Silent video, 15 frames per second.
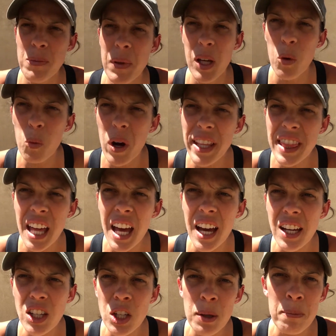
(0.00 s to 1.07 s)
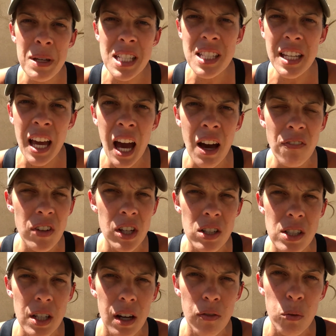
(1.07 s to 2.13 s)
I'm like, what the heck? You're missing half of
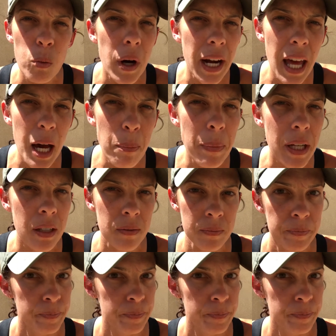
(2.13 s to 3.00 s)
yourself. What happened?